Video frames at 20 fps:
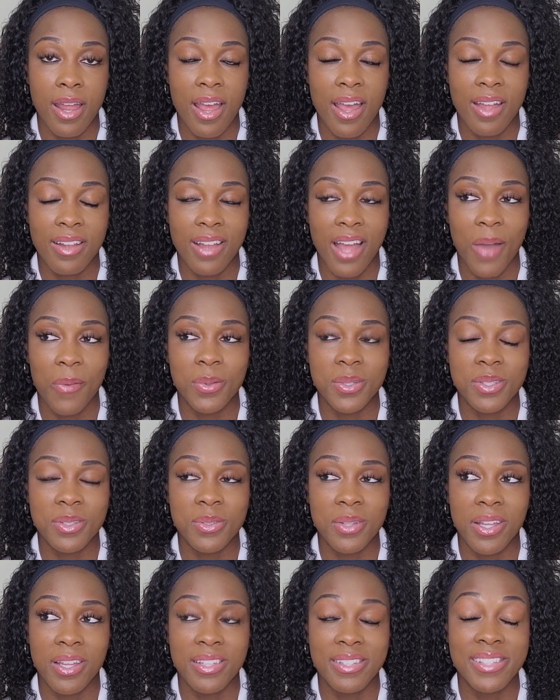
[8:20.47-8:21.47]
And I
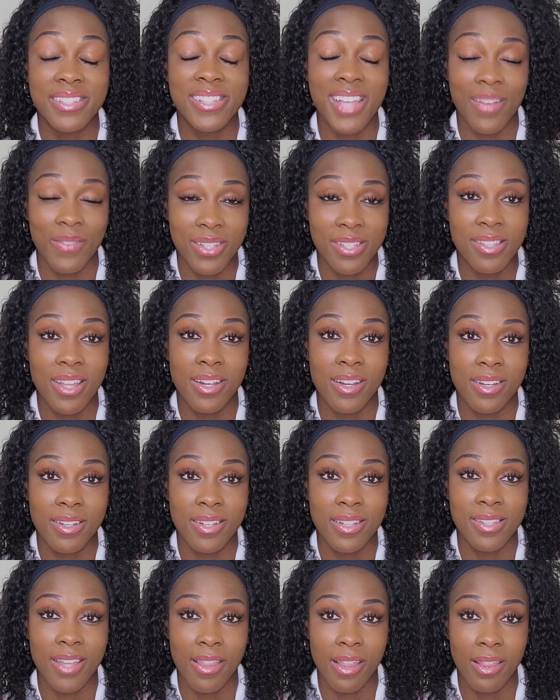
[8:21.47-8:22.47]
was devastated,
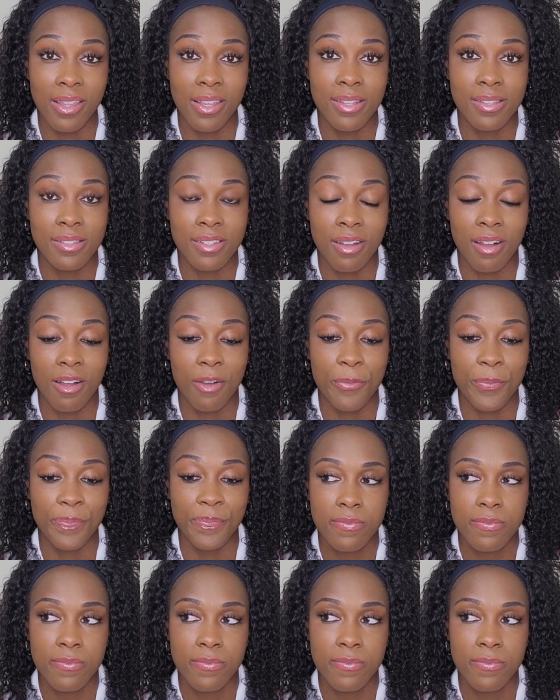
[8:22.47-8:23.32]
to say the least, y'all.